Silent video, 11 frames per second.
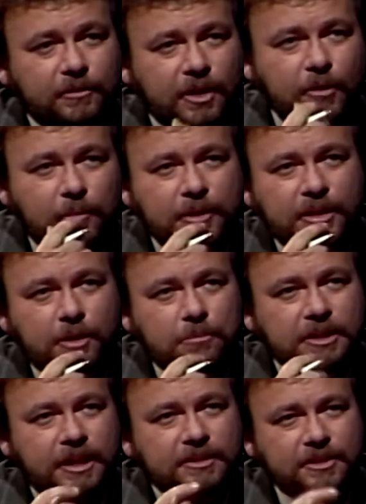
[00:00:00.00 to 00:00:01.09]
know that we don't, but
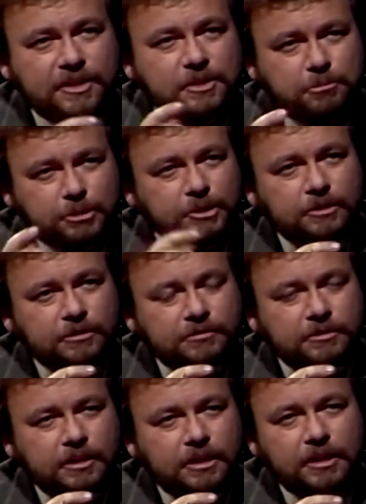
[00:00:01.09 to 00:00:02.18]
that doesn't prove
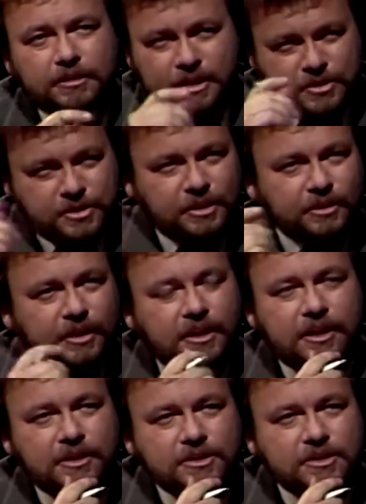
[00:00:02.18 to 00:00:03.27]
necessarily that
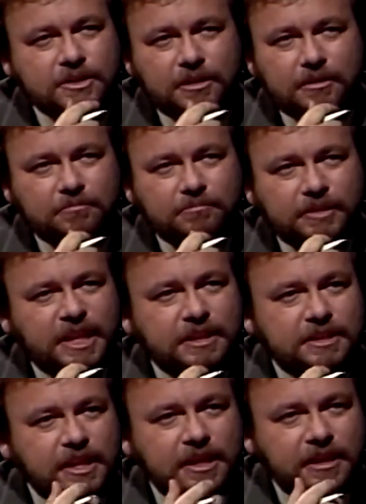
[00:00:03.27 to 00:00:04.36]
it's
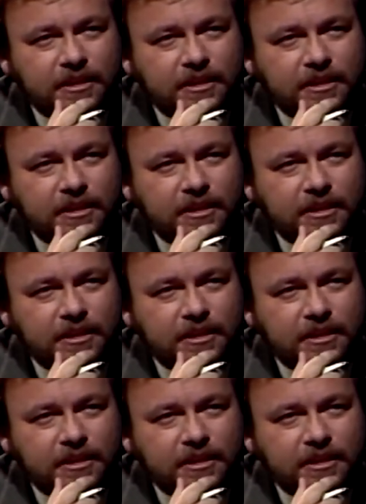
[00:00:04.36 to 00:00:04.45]
ET.